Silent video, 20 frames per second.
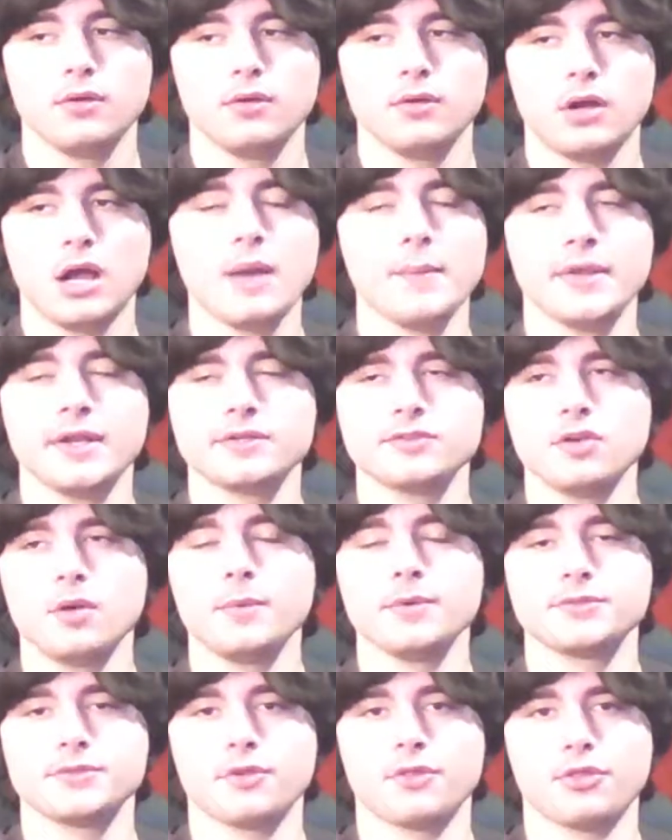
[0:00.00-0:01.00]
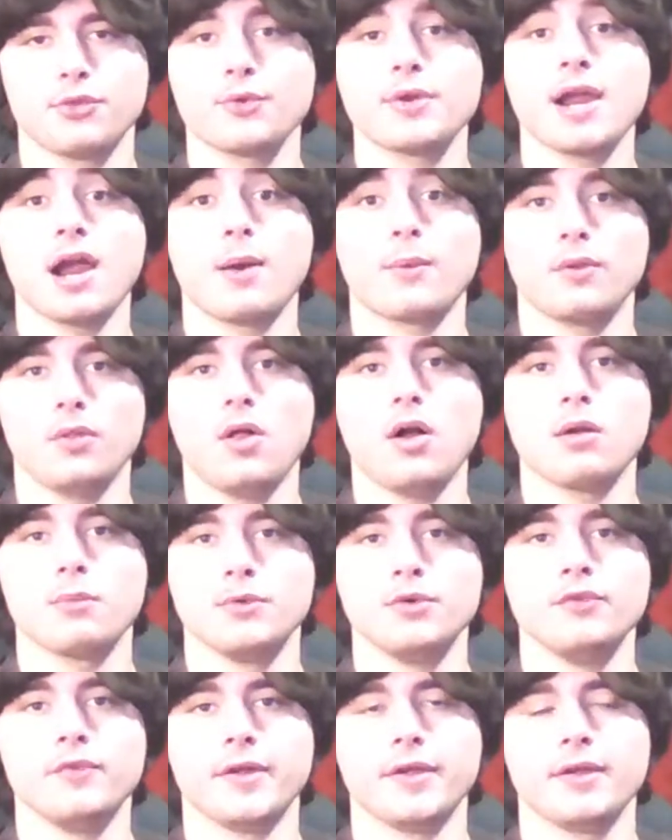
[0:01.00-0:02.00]
it's almost a 3-hour long
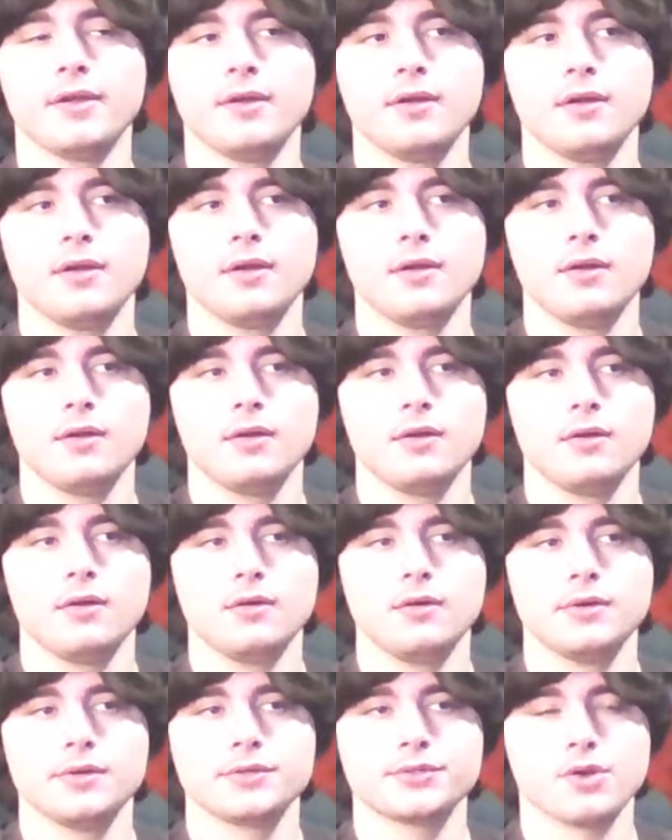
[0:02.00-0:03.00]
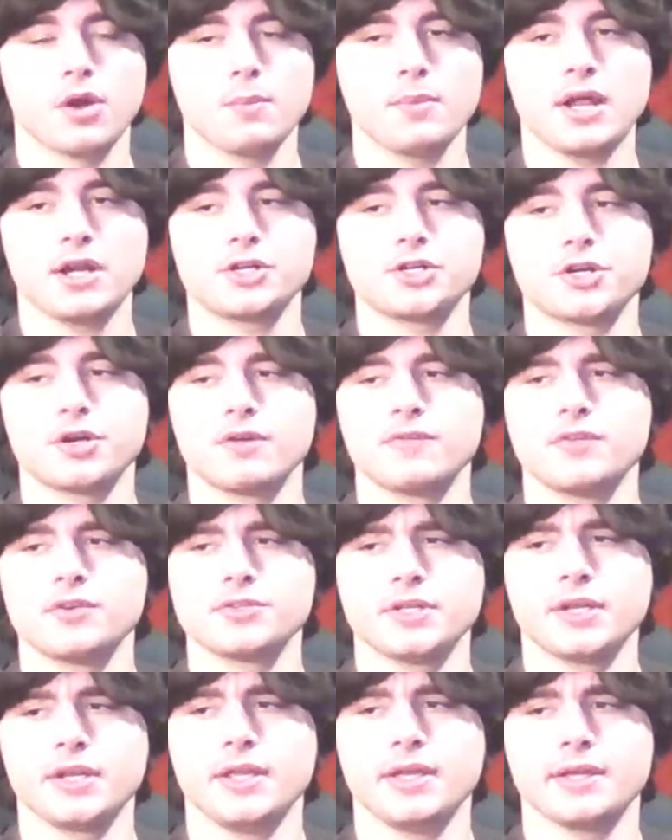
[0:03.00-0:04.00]
movie, so I'm not sure if
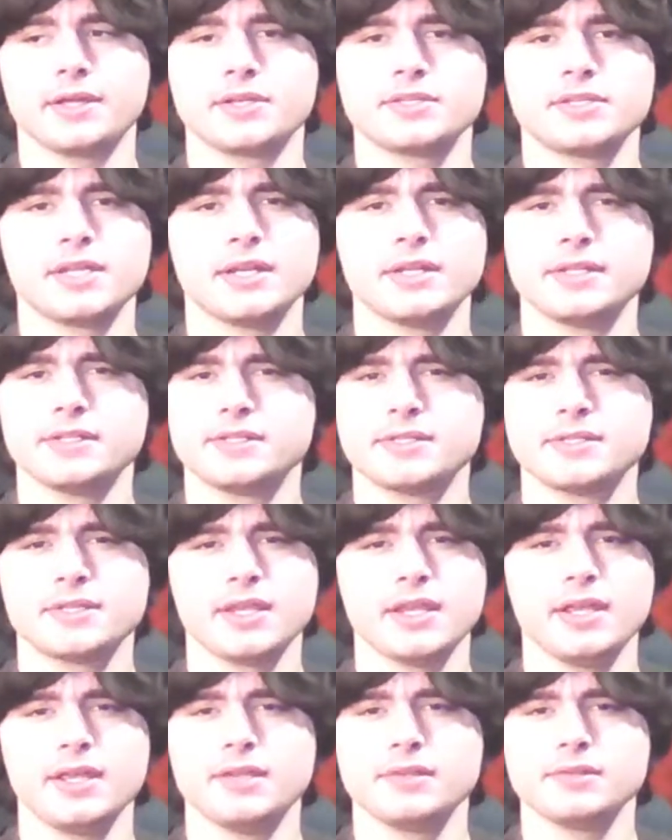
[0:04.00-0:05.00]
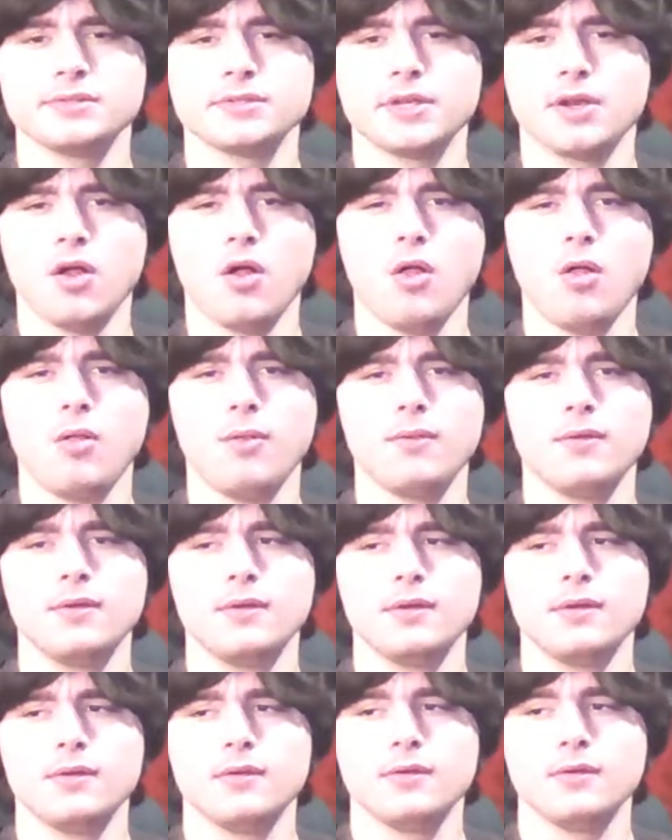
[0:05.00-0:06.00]
there's any extended scenes at all.
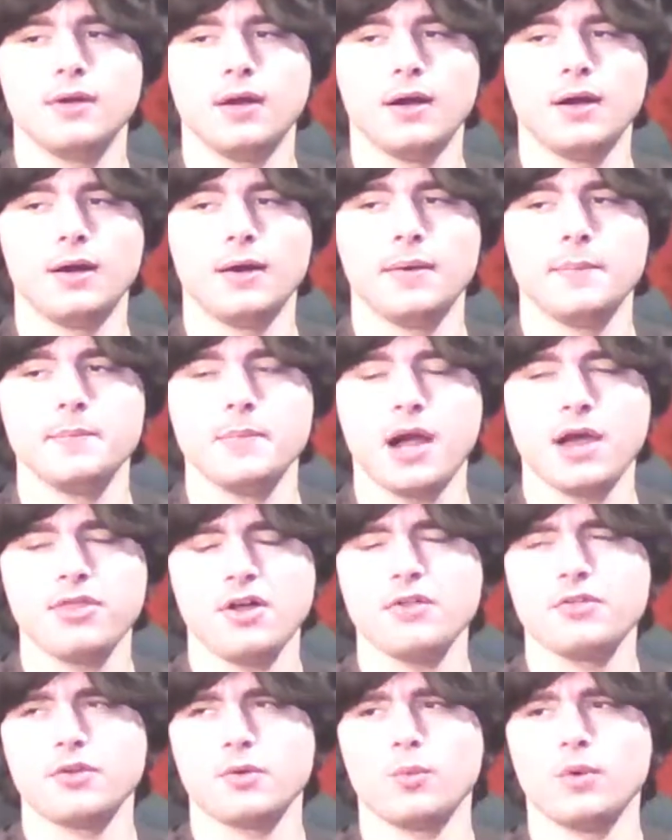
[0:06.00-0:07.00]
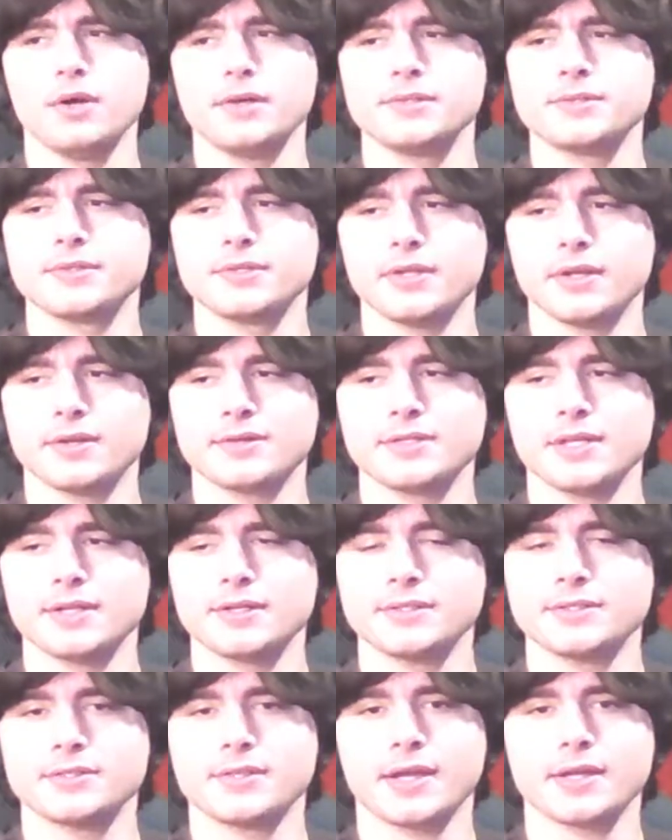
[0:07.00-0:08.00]
I thought there was an
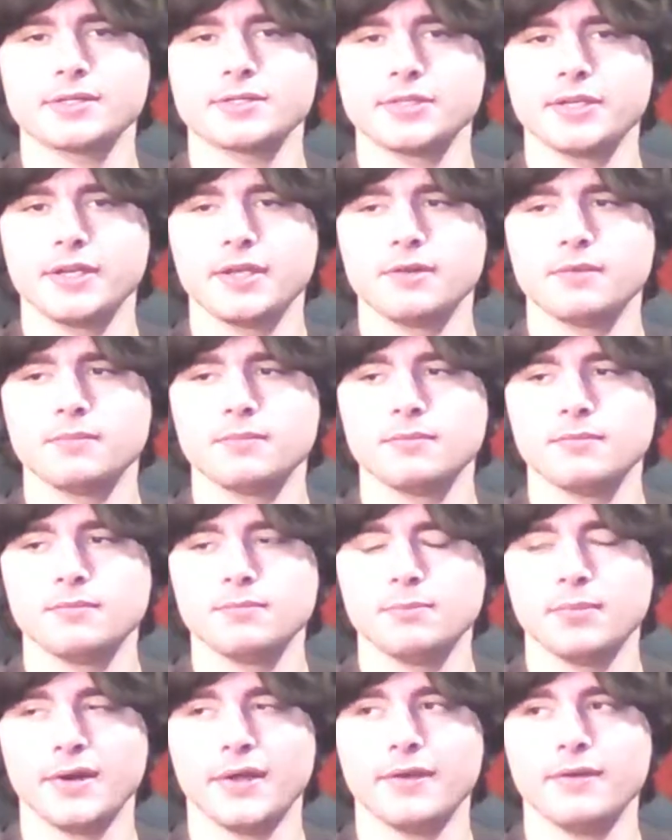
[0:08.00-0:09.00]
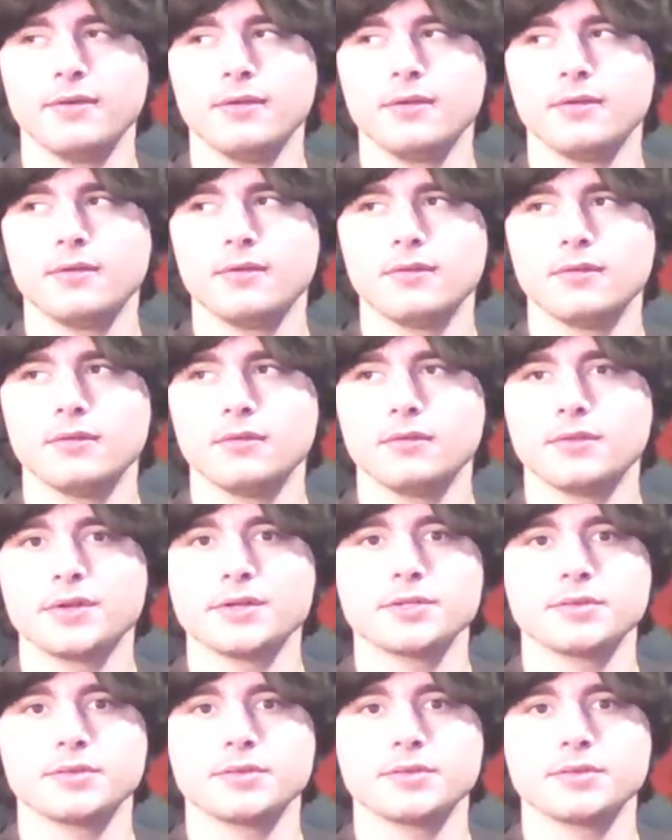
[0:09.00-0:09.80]
extended sex scene, but there's